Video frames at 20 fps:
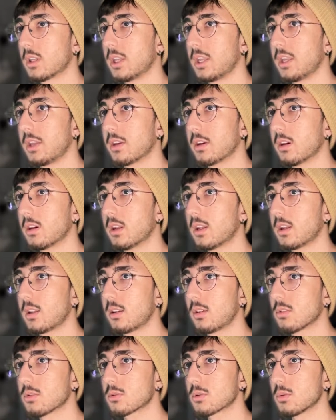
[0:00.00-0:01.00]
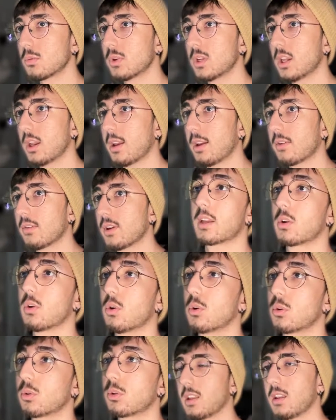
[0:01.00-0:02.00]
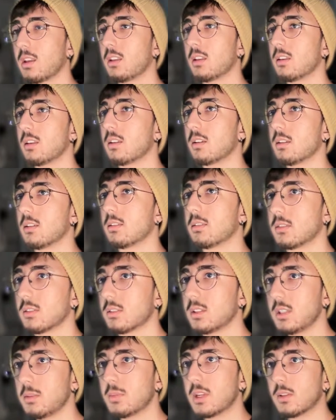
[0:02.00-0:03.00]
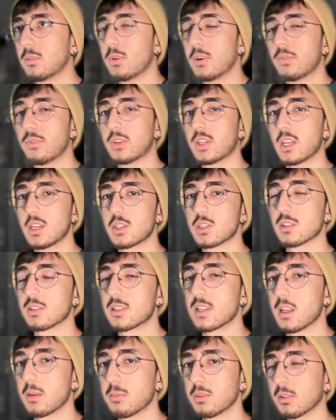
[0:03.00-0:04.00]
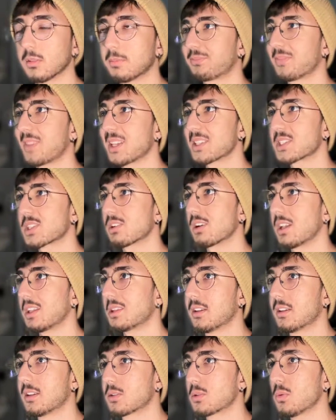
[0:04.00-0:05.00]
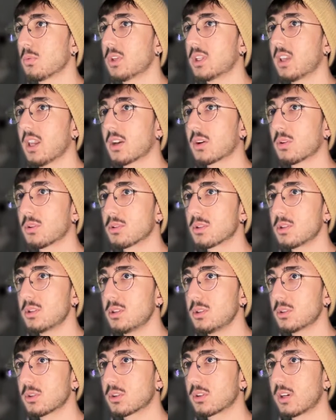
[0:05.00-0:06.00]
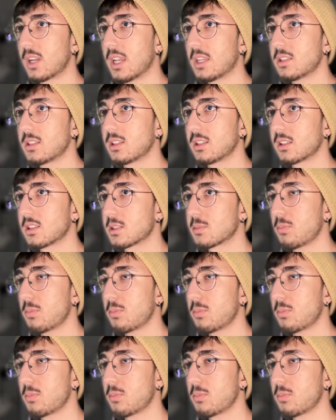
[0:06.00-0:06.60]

here, and also we have a code in the email verification table. That's great. So we can continue creating this